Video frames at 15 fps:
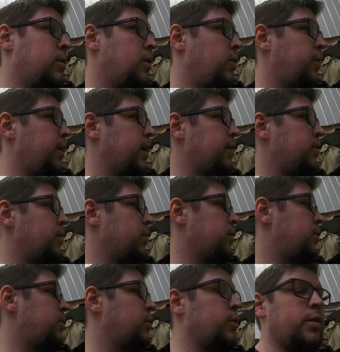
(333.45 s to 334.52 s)
Hopefully that's
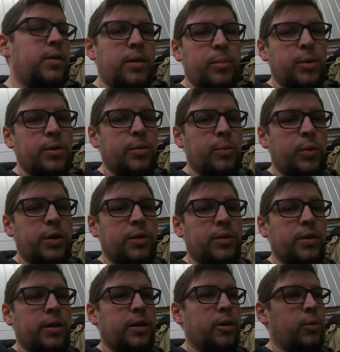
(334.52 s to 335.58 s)
good. So we just need to put some wheels
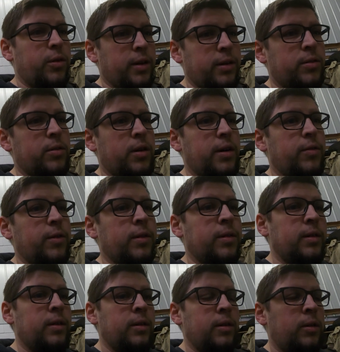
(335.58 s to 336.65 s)
on and go test drive it.
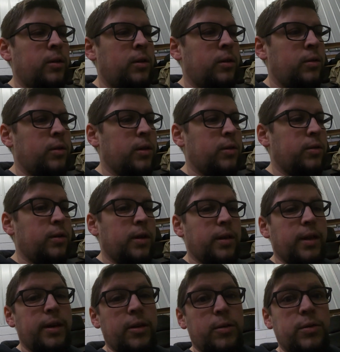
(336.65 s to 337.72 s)
Go see how
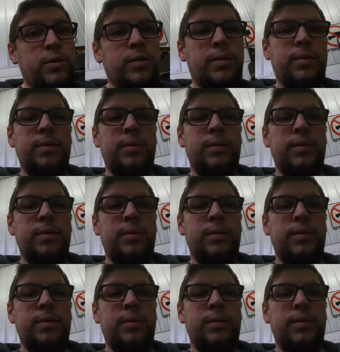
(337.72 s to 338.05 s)
that goes.